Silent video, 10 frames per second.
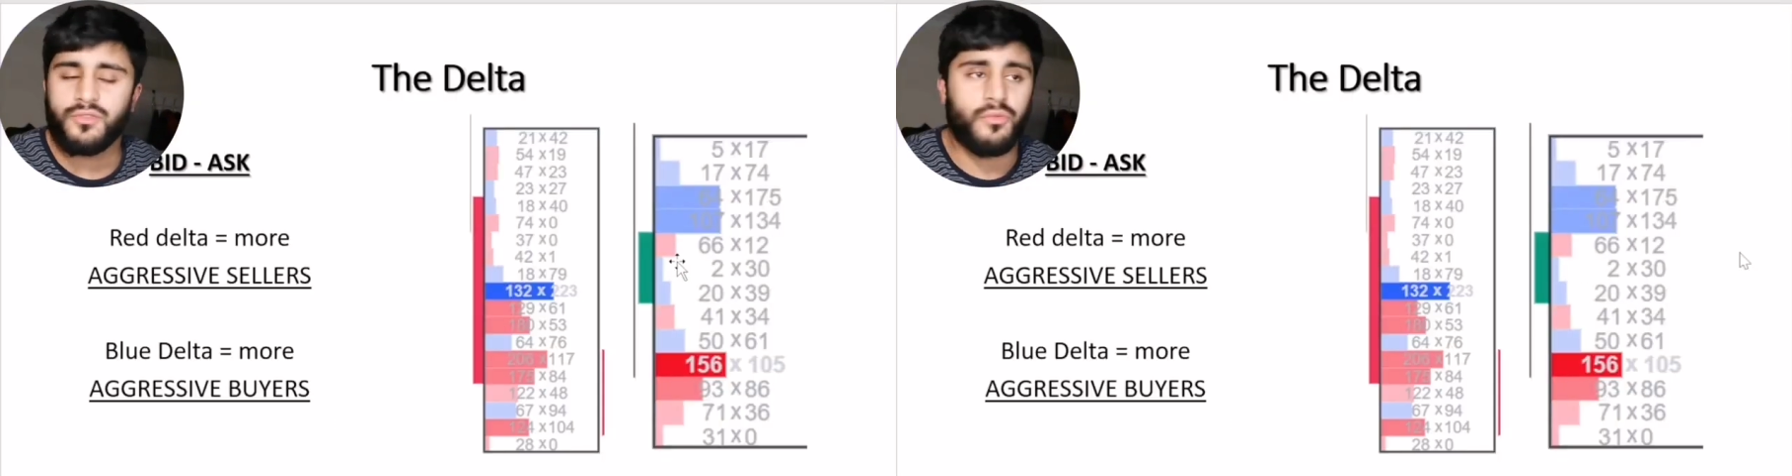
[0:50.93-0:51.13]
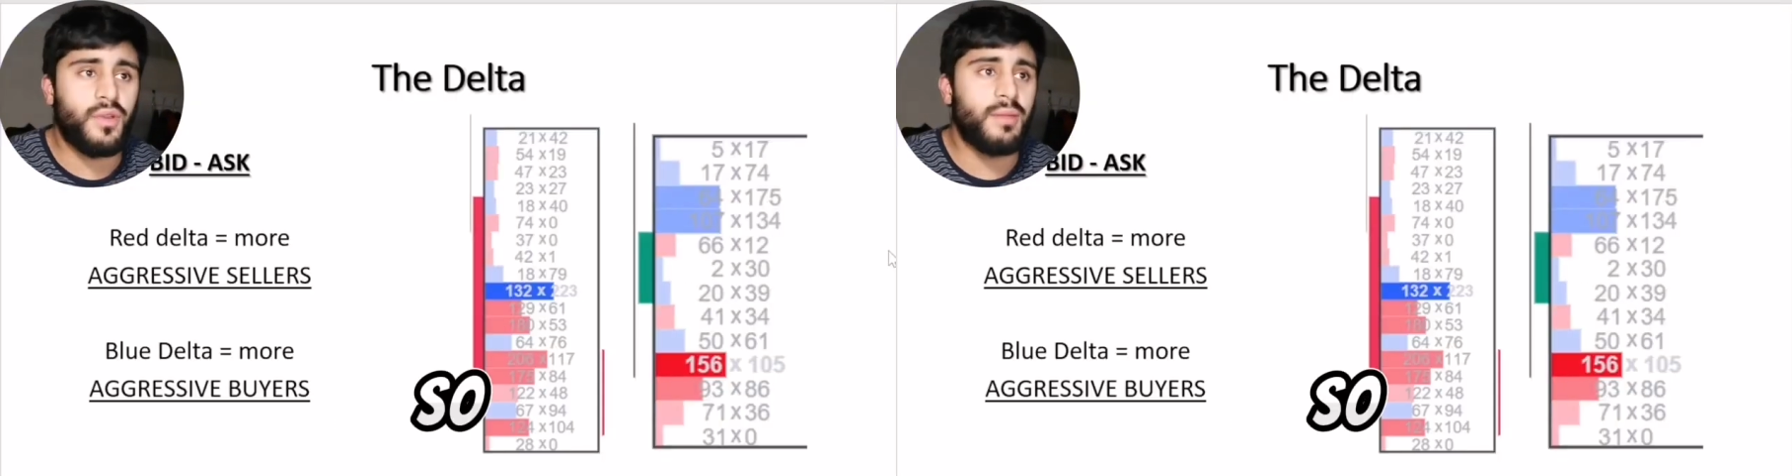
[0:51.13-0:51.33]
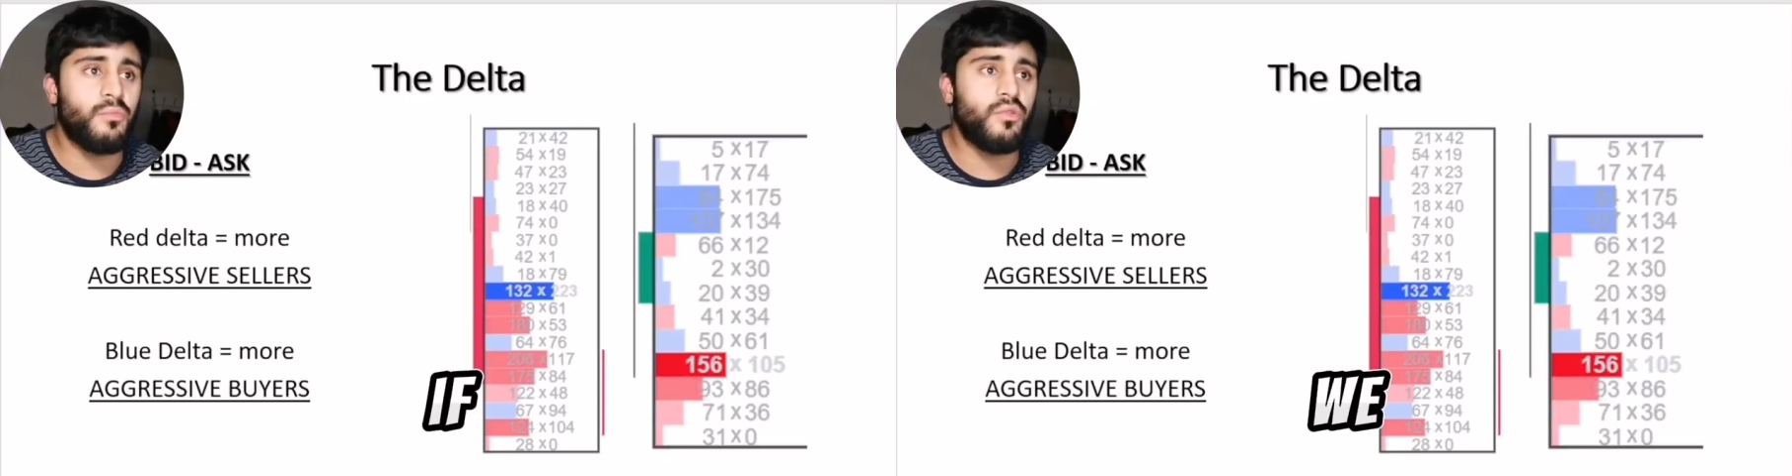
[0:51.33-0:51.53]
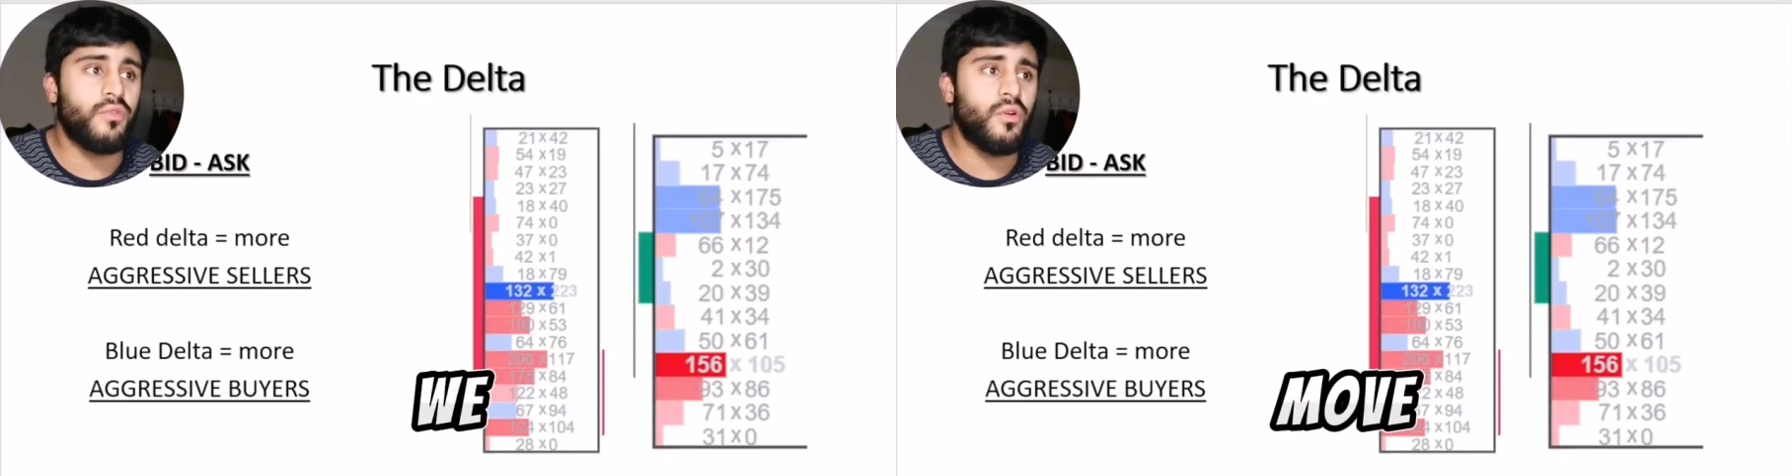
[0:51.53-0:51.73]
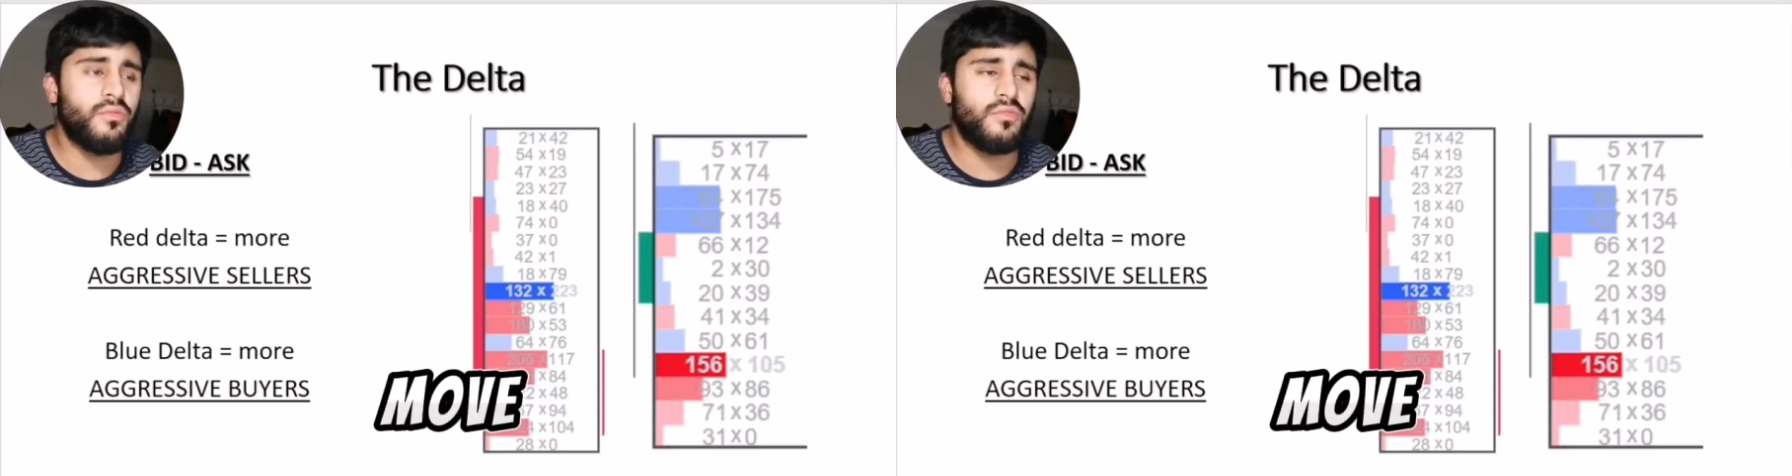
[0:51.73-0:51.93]
So if we
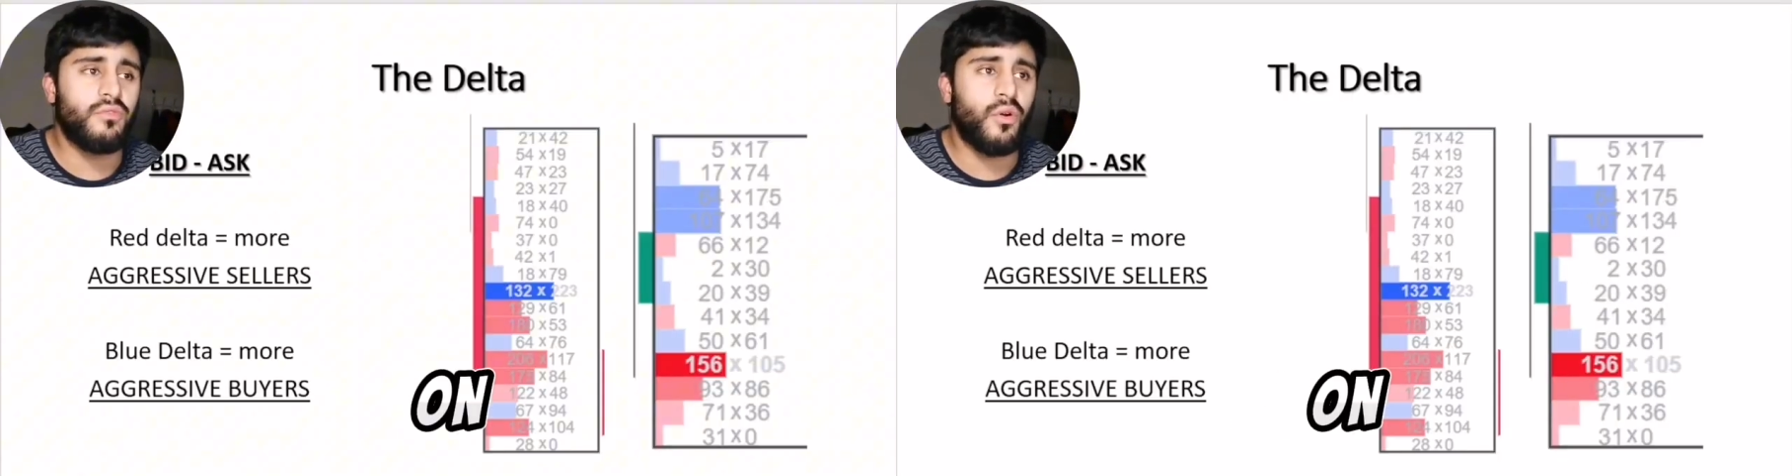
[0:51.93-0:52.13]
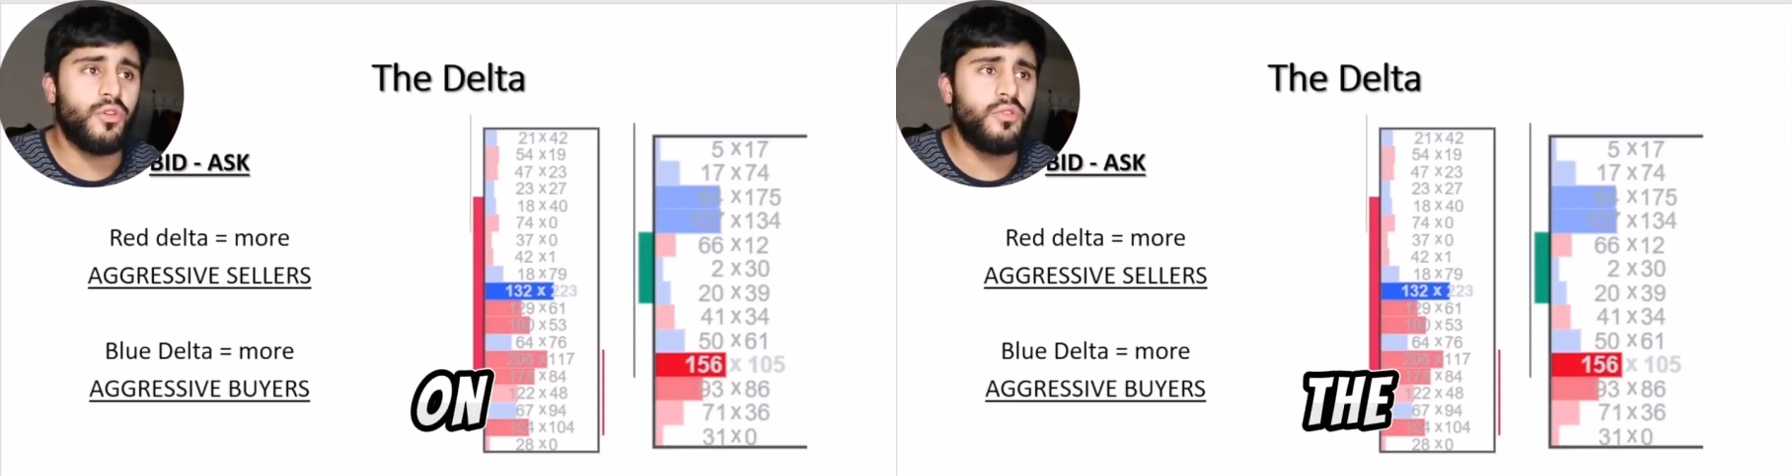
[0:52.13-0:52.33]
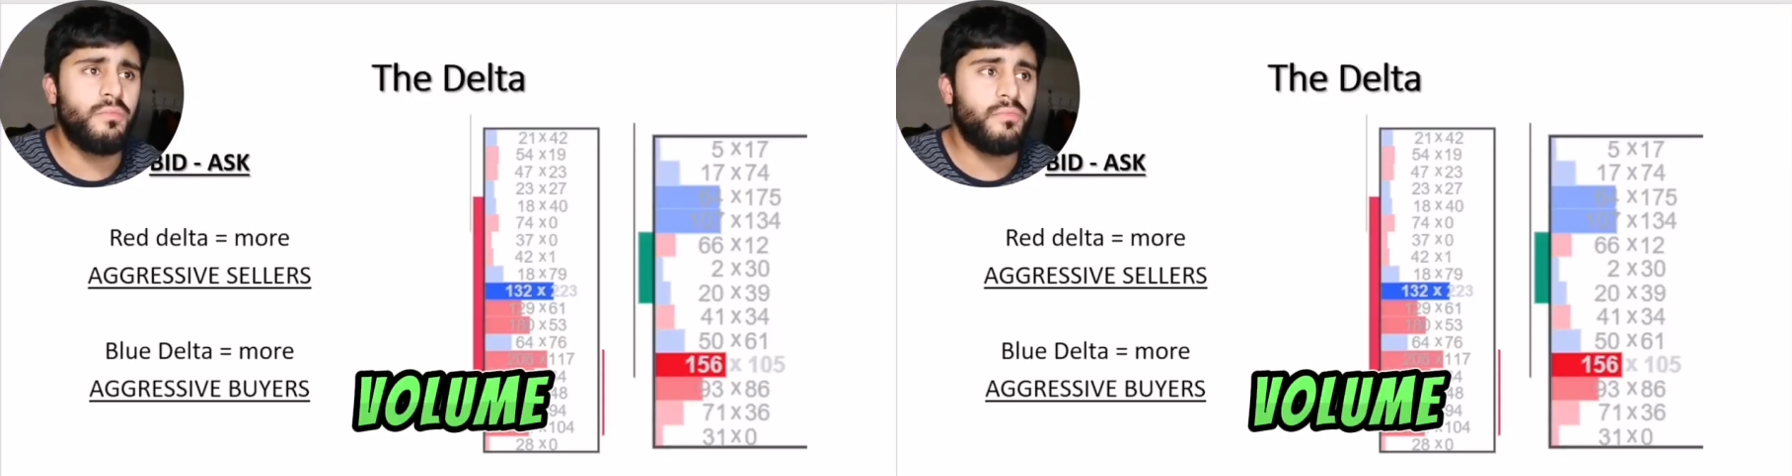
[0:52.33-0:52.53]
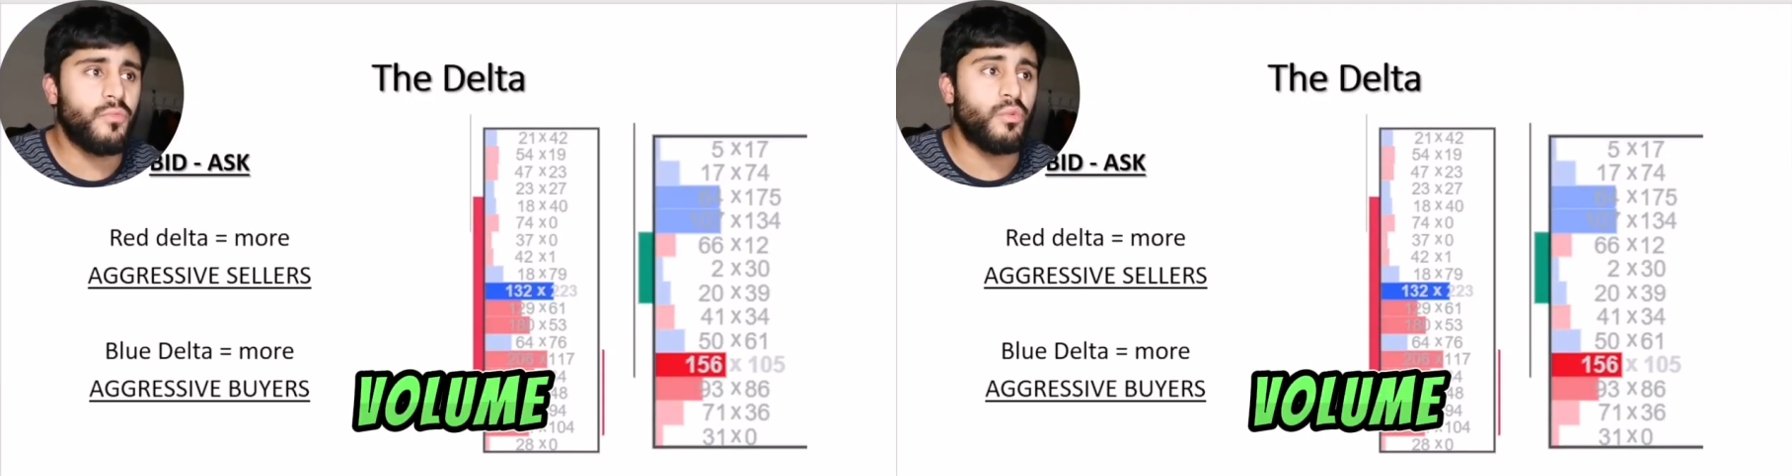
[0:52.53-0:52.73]
move on, the volume,